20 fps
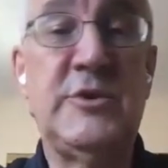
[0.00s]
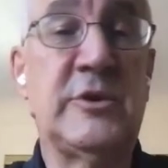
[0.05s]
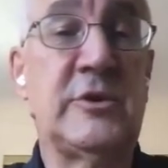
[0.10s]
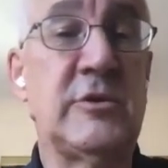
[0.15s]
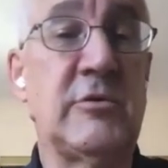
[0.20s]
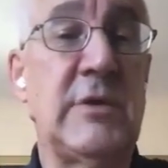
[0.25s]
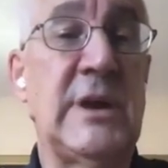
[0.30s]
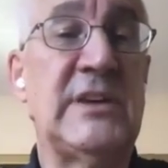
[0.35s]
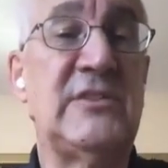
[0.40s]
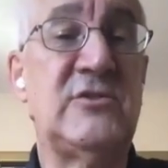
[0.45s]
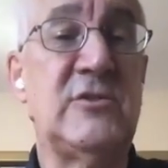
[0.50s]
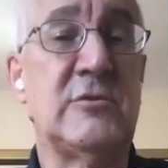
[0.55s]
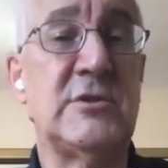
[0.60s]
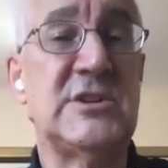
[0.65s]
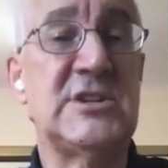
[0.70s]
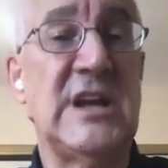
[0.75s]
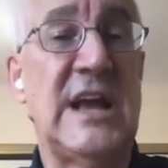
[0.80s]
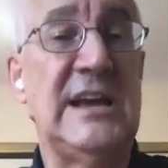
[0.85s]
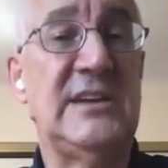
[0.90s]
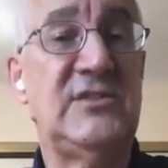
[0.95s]
with the correct
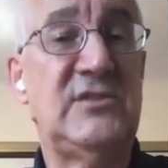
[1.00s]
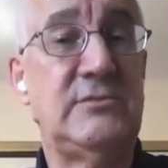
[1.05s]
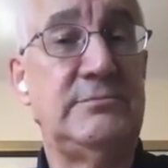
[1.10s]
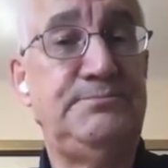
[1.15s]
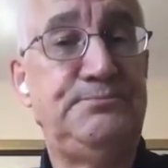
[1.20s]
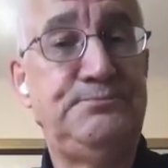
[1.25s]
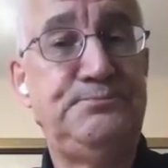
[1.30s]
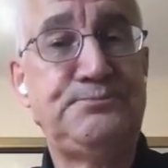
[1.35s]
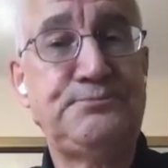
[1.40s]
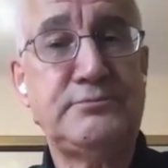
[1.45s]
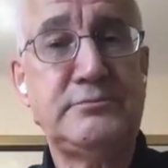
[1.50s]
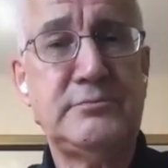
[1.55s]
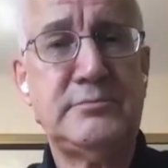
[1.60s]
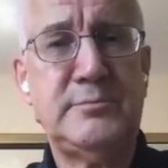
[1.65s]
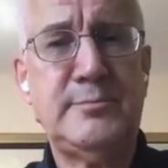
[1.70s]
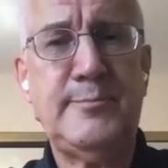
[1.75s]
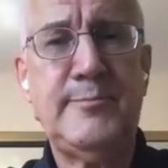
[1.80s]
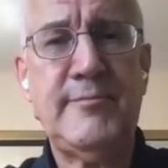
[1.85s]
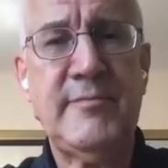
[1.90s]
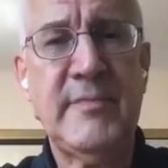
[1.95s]
storage class.
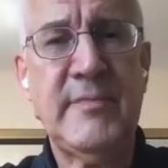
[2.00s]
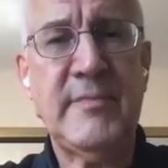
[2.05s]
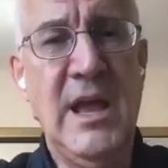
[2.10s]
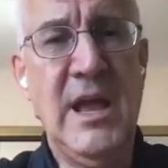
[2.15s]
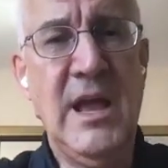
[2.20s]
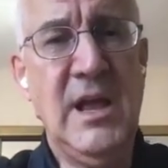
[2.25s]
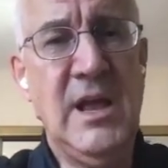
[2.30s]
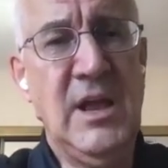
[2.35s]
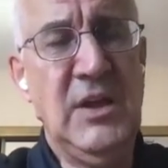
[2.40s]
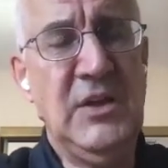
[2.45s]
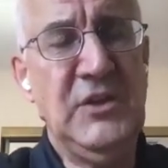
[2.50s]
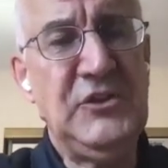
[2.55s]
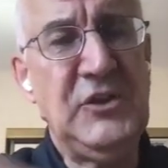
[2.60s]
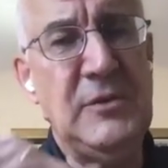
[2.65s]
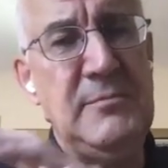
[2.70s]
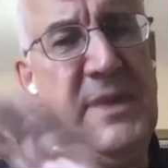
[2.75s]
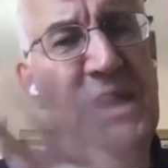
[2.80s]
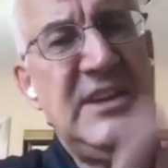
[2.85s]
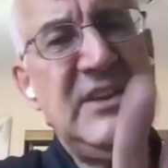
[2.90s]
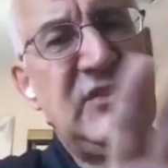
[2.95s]
So
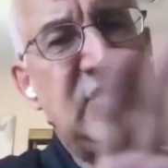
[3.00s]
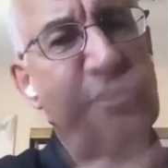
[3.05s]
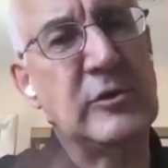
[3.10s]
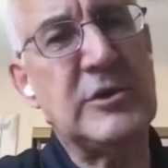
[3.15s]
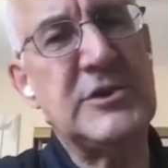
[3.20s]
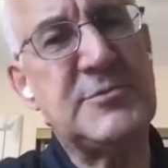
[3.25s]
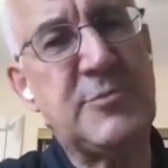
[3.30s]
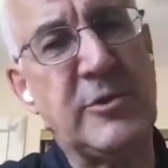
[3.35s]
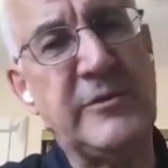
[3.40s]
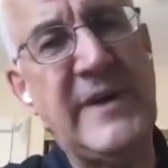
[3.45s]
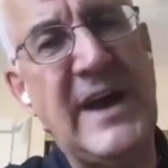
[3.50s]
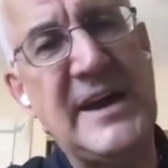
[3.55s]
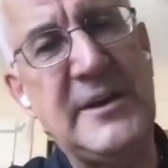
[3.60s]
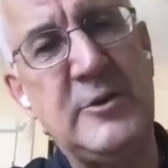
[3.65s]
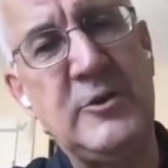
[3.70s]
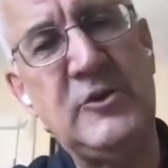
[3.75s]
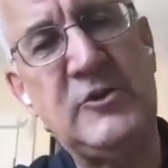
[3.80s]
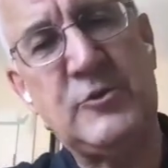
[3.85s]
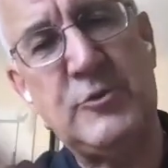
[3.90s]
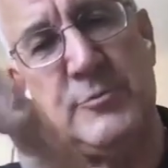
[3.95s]
many storage
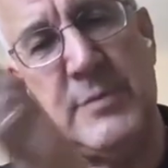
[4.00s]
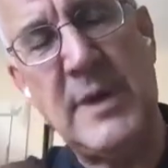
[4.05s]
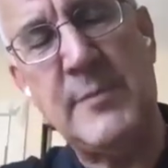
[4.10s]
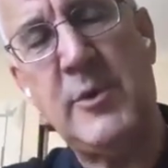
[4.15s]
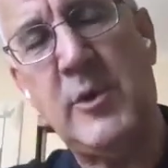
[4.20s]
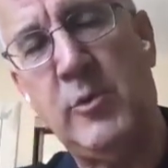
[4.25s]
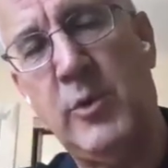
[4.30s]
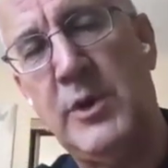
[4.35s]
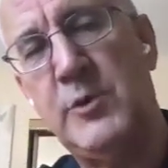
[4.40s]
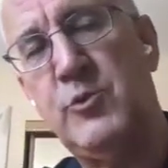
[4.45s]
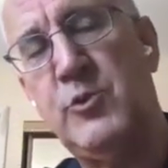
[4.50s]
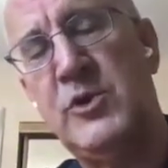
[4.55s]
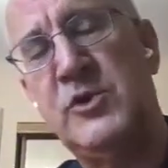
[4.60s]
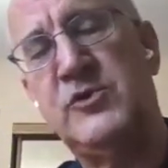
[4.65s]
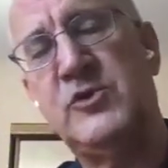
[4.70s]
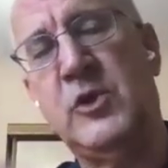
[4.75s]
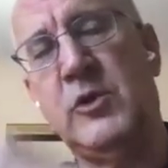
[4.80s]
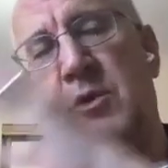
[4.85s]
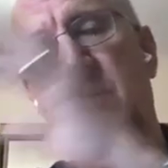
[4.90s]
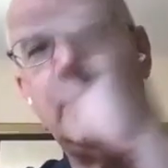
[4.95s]
providers, remember when we were
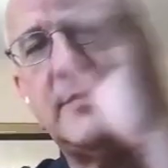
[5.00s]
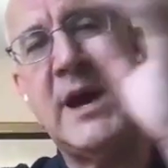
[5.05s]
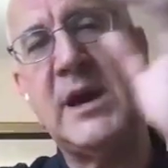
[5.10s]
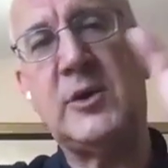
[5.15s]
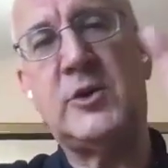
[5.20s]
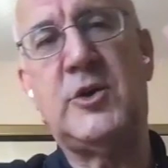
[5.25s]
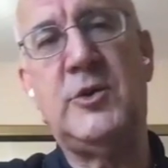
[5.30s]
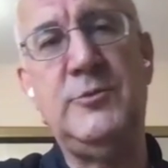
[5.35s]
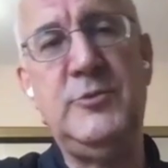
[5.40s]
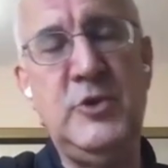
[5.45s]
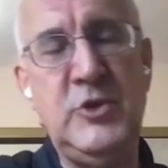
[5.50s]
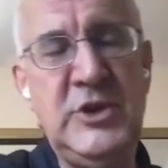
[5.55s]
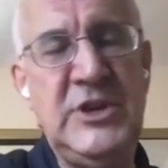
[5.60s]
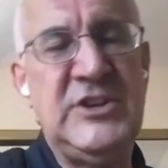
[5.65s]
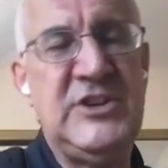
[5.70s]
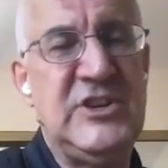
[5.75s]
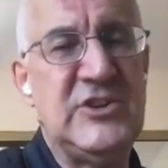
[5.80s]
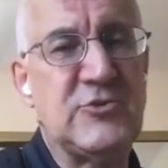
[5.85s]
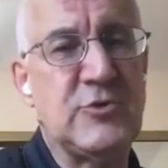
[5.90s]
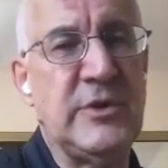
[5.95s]
talking about
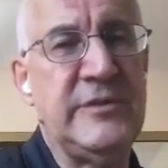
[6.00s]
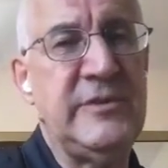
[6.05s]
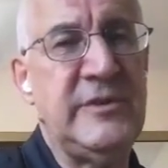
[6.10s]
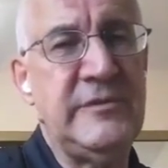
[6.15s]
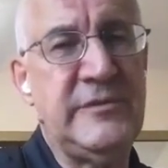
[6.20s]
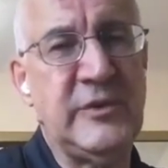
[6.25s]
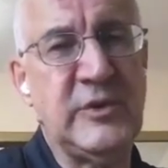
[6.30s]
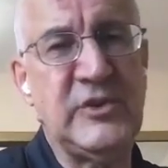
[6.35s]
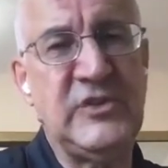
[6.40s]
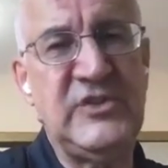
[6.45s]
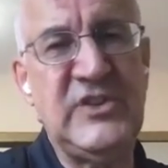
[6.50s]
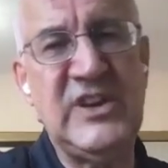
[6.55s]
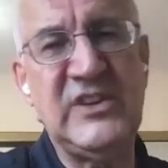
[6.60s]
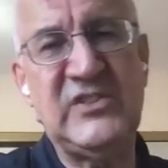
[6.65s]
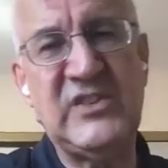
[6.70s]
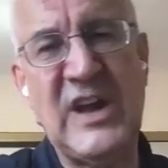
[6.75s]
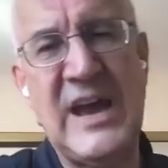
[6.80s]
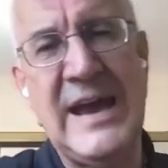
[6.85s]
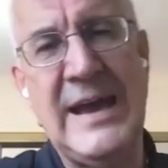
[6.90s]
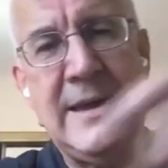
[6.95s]
community-driven for
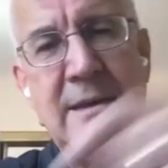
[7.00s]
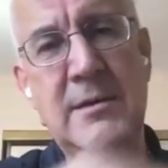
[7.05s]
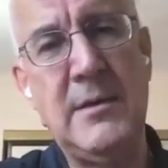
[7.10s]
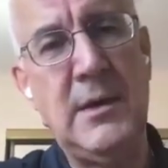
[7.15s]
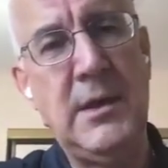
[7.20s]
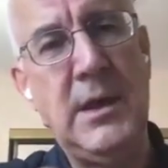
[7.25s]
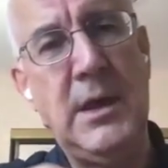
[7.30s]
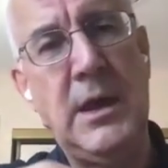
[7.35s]
CSI,